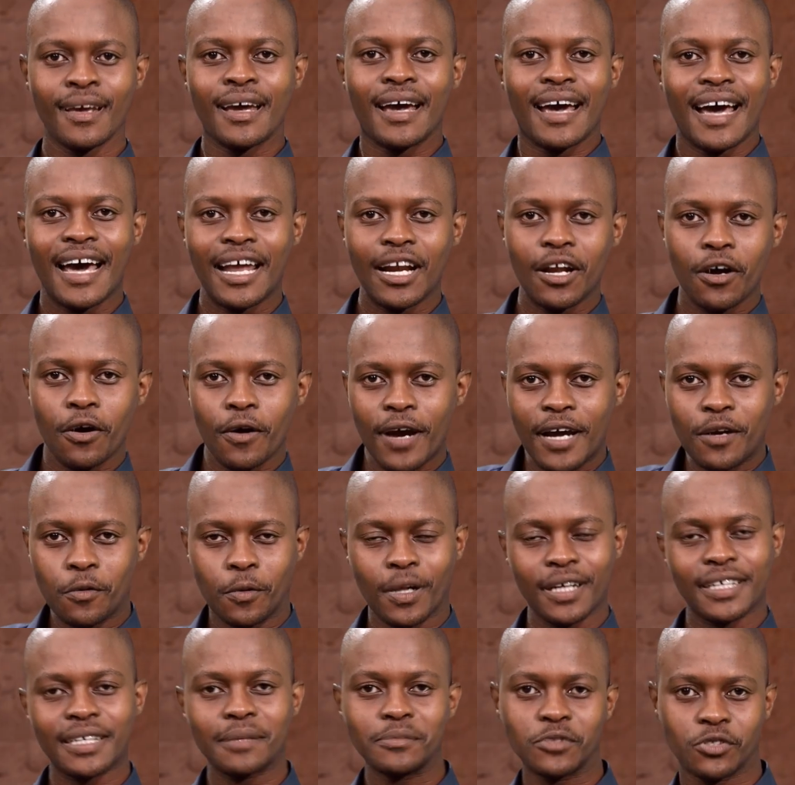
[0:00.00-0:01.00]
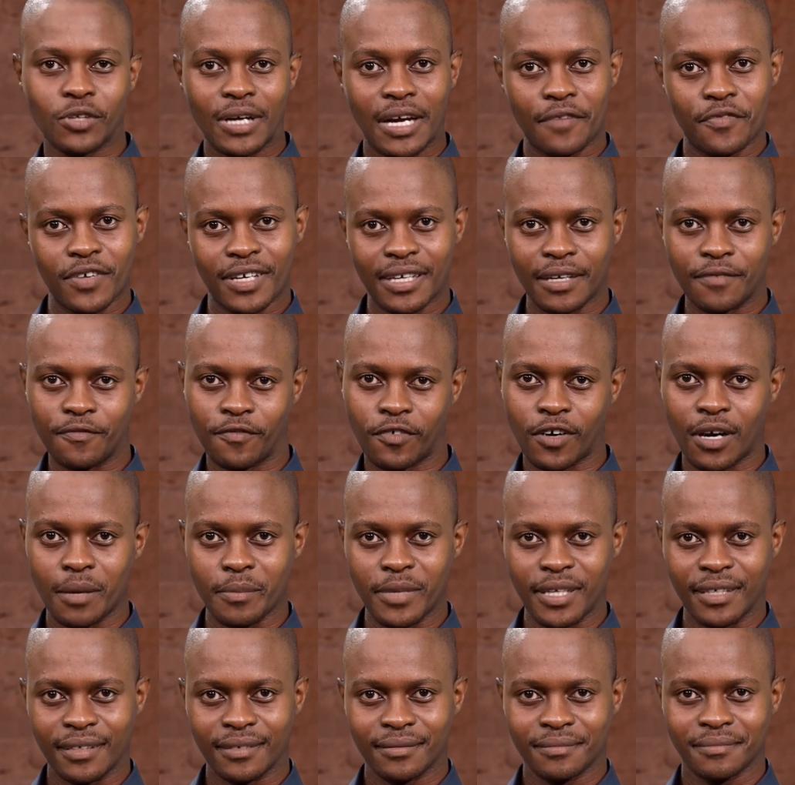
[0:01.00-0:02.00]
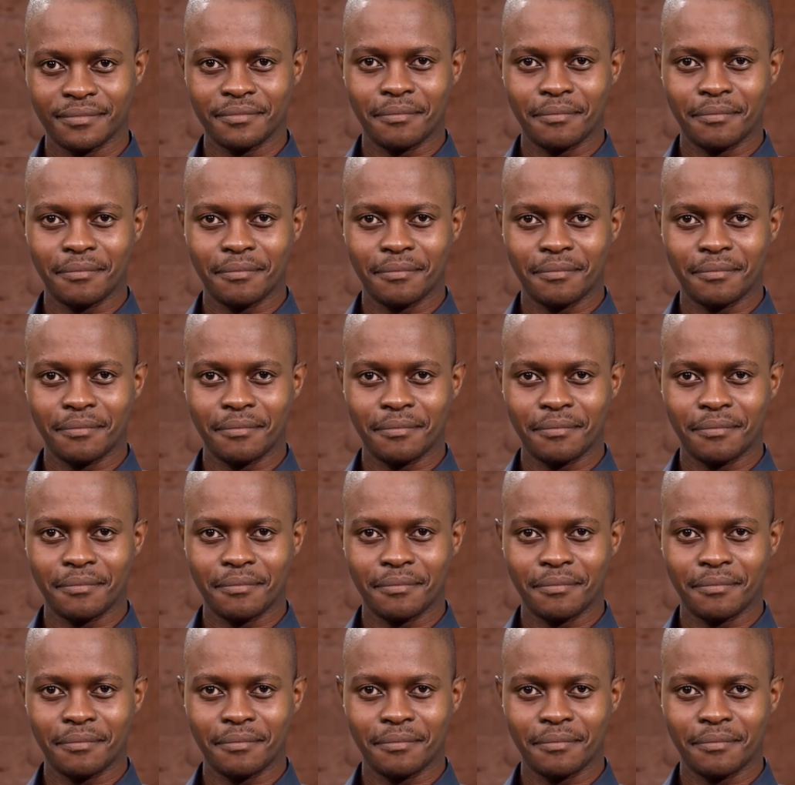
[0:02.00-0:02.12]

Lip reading: Hello and welcome to African Farming.